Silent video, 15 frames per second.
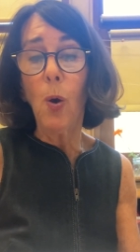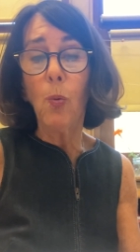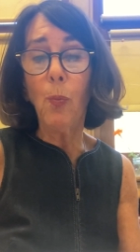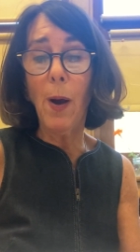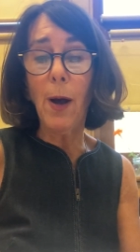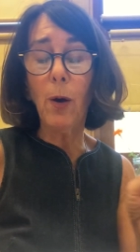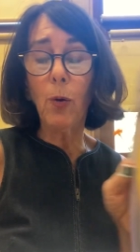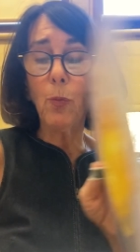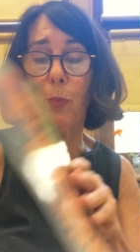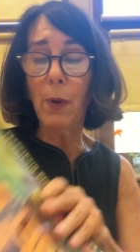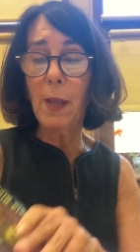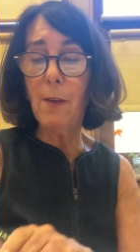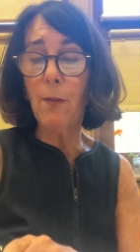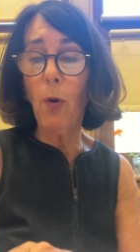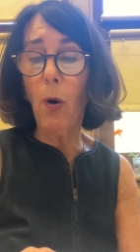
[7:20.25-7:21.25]
Well,
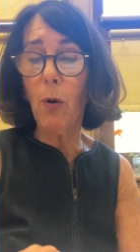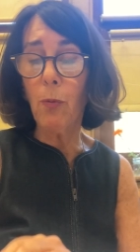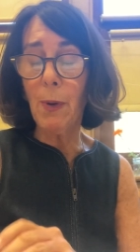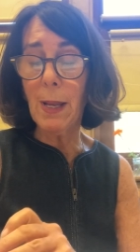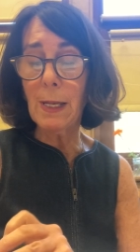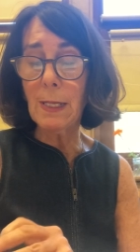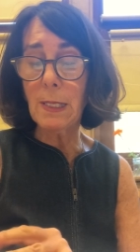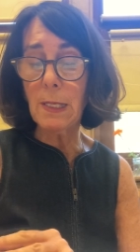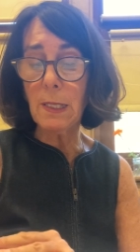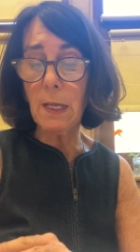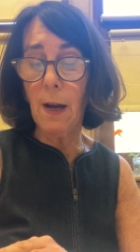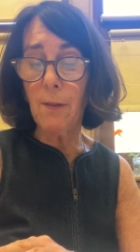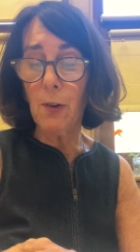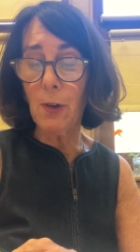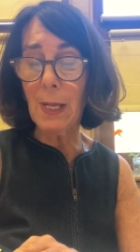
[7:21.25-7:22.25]
we've already
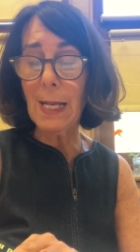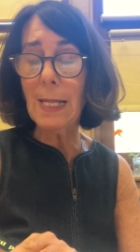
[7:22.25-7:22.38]
discovered